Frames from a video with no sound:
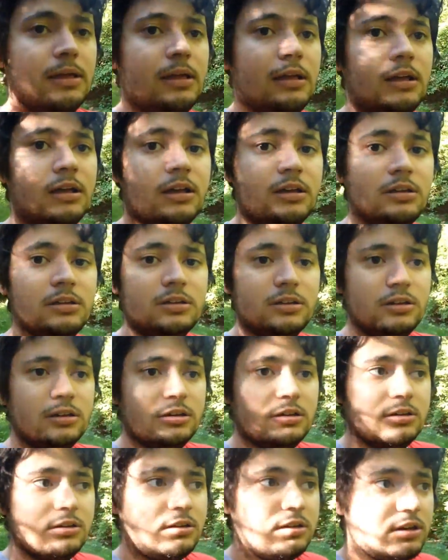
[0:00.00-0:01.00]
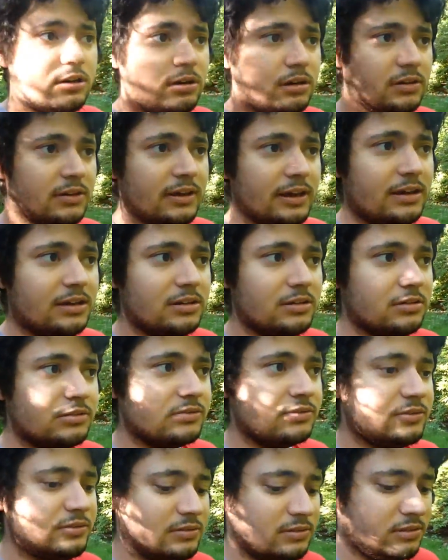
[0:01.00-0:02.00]
And, you know, at the end of
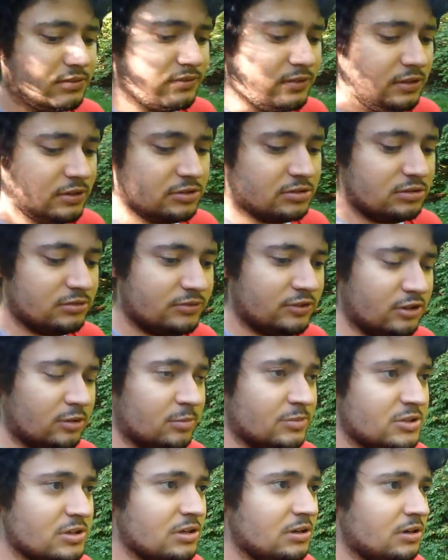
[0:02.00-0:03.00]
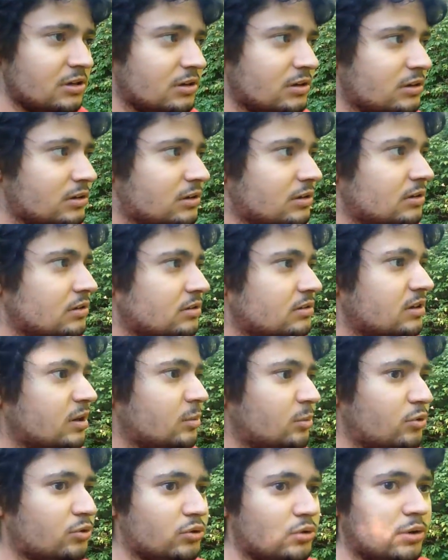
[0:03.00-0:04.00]
the first 2 films,
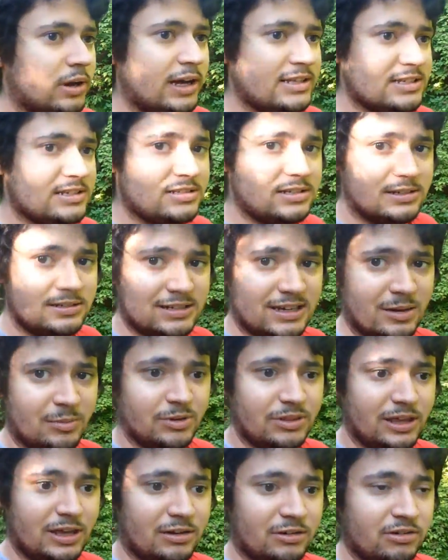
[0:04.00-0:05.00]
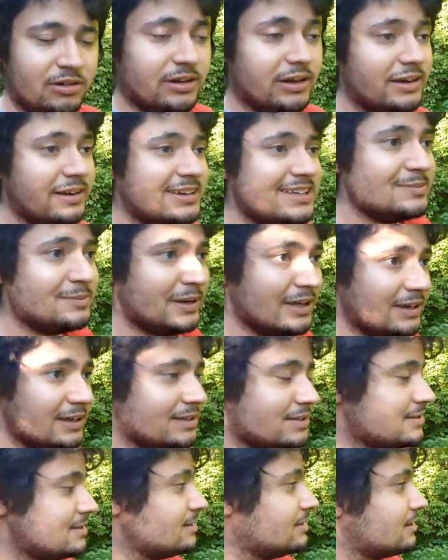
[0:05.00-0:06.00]
Dumbledore has a sit down with Harry and
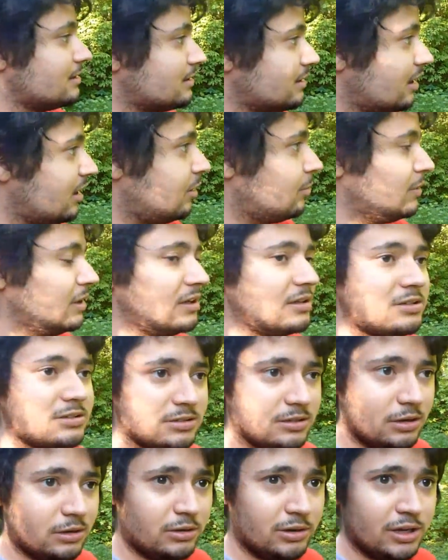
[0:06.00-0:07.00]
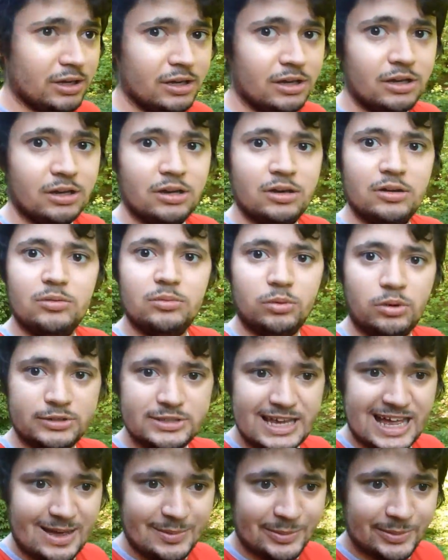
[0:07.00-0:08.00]
explains calmly and slowly what's
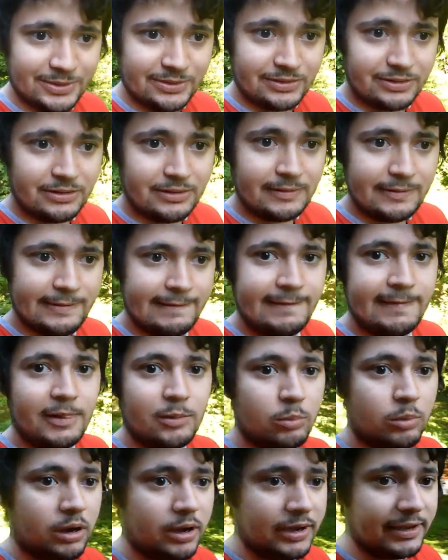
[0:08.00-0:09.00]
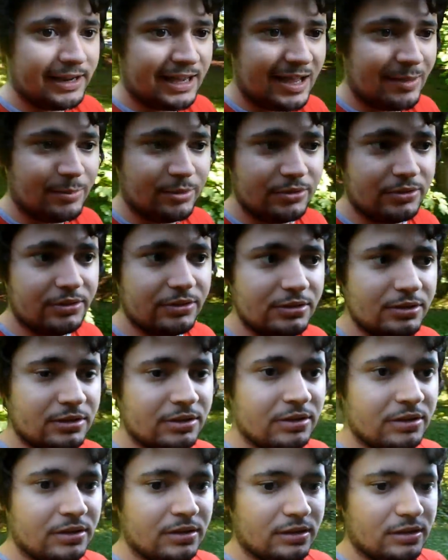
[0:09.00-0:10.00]
happened, why it happened,
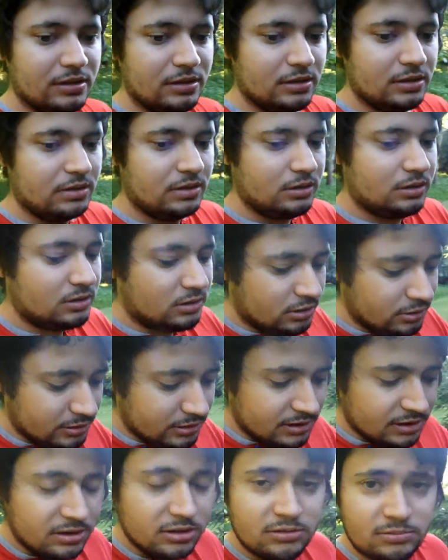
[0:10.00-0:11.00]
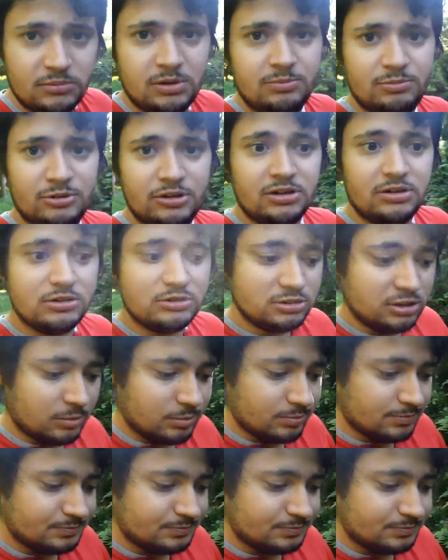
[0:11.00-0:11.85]
you know, and did a pretty good job.